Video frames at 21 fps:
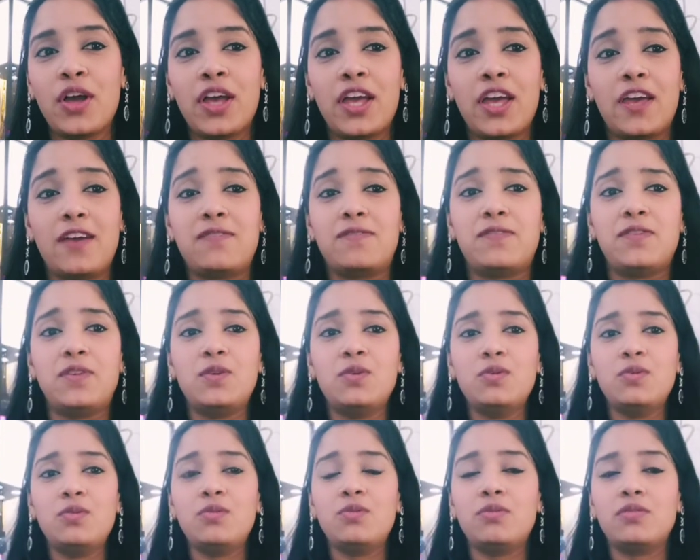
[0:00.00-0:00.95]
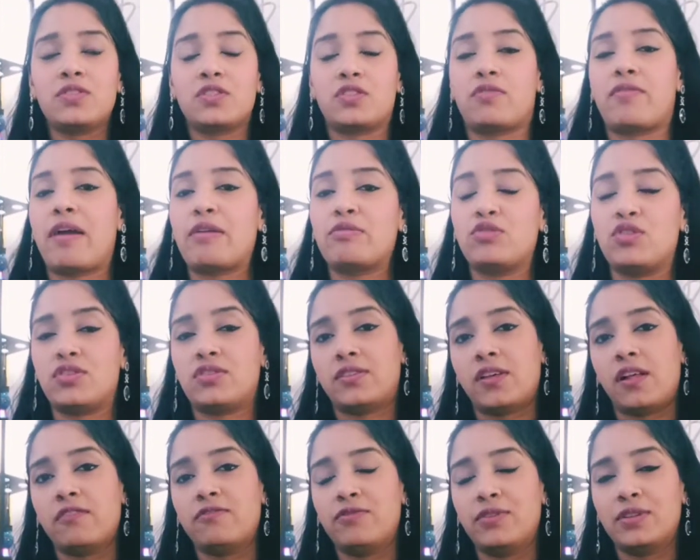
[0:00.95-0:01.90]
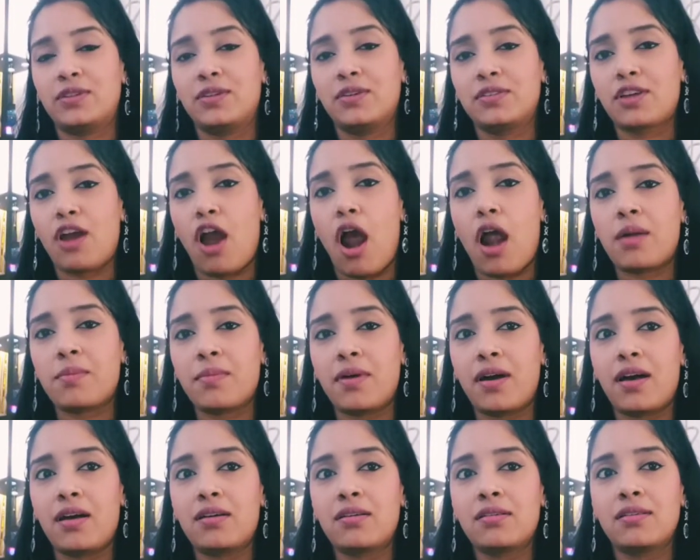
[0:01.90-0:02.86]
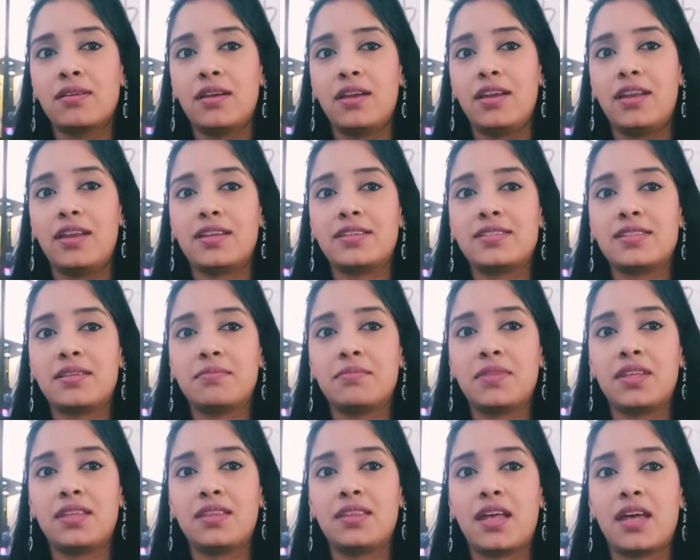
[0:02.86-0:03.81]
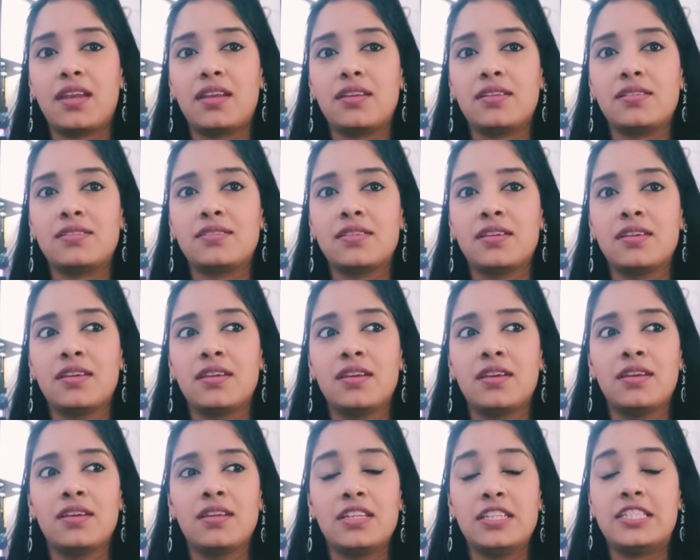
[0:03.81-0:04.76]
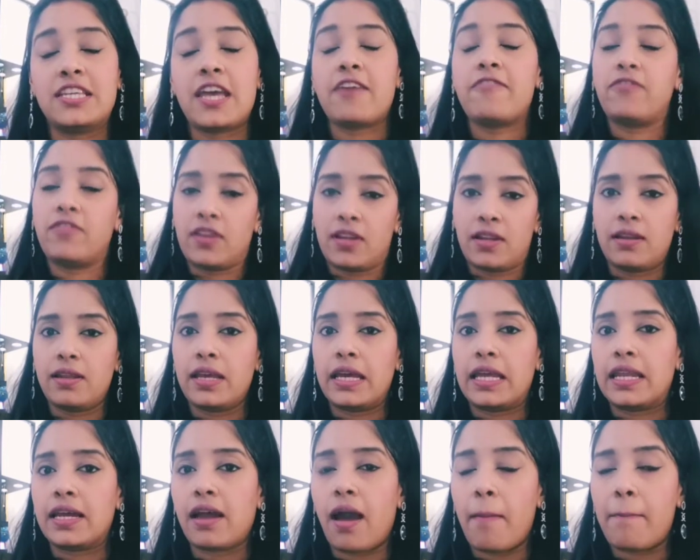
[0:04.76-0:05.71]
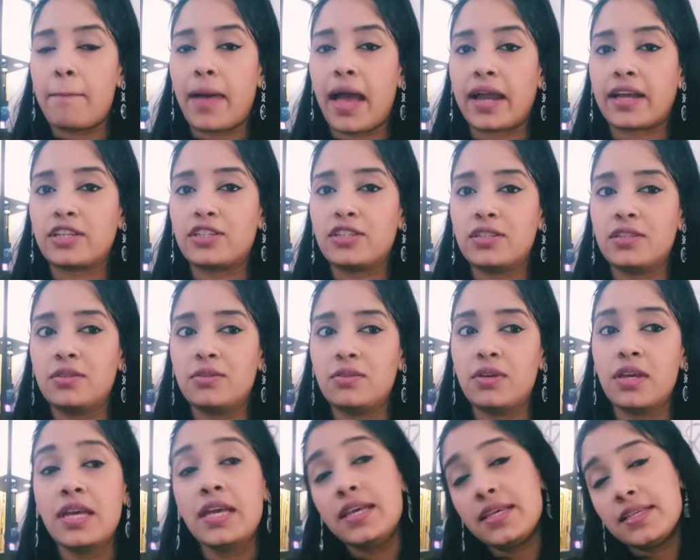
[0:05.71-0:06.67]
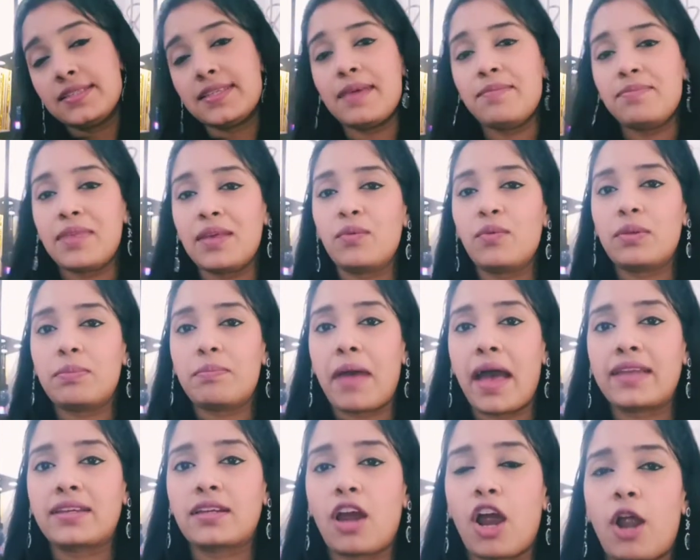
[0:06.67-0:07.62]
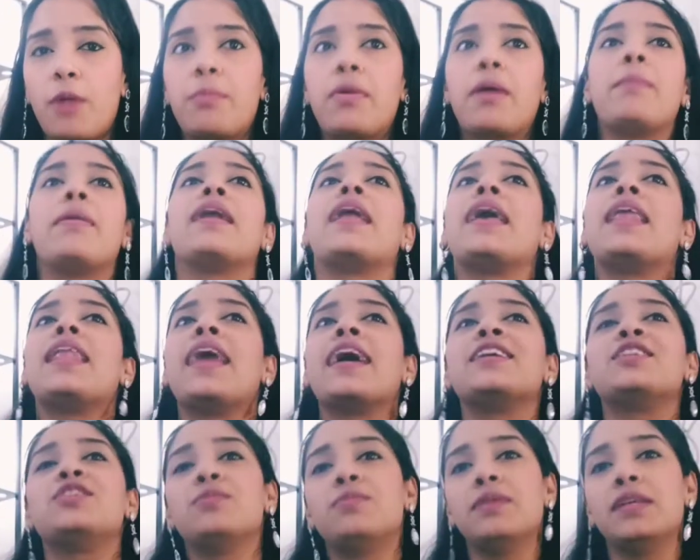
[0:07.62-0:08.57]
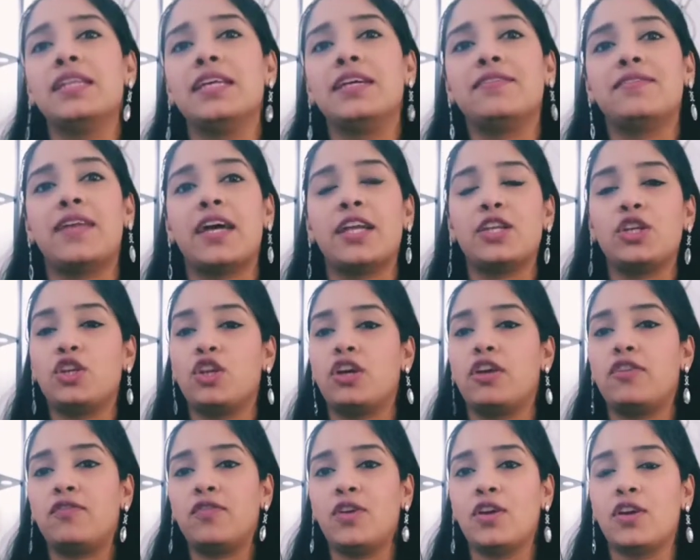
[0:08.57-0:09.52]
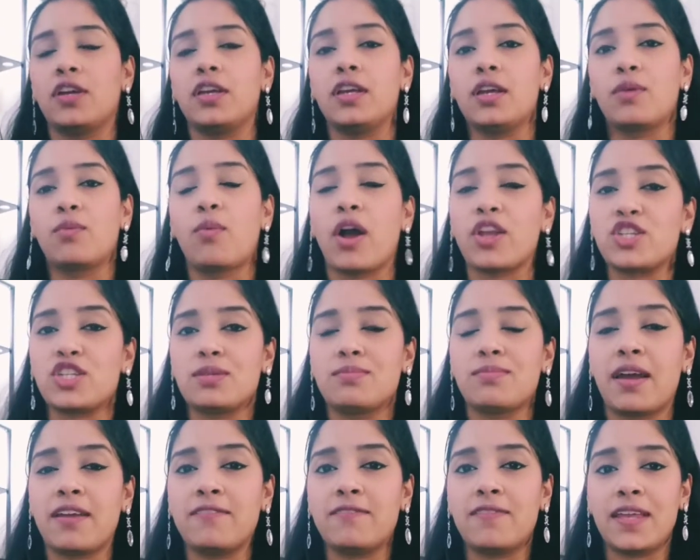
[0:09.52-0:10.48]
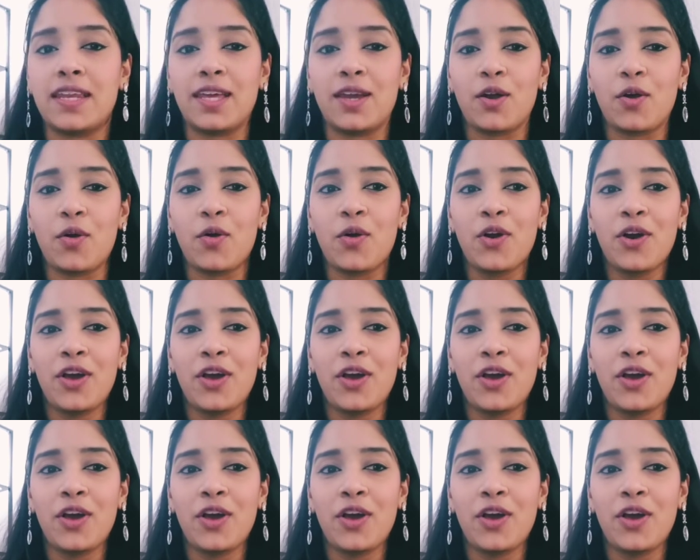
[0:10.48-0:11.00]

if you surround yourself with good karma, it is something that is definitely gonna come back to you. Same thing with bad karma, but I like to believe that, you know, if you're here watching my video,